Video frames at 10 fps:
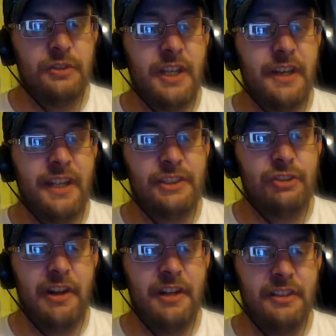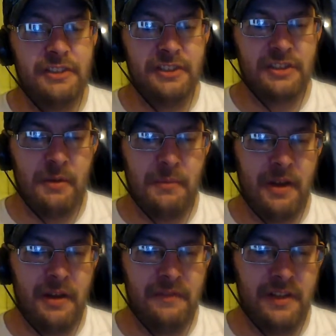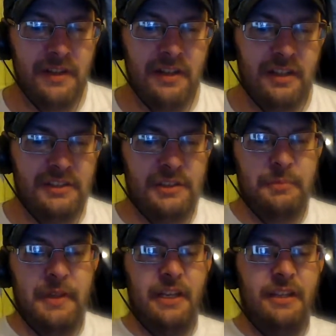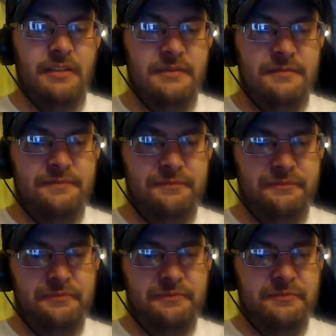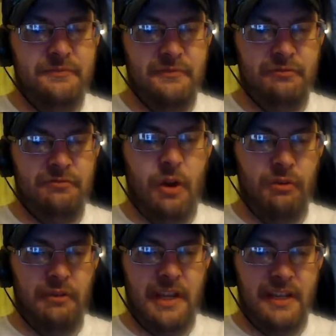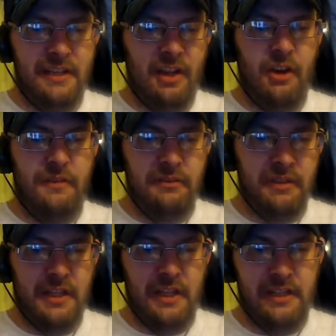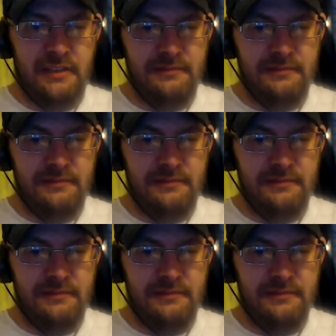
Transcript: saying that trend has just come out of like a spinning rotary carver, isn't they?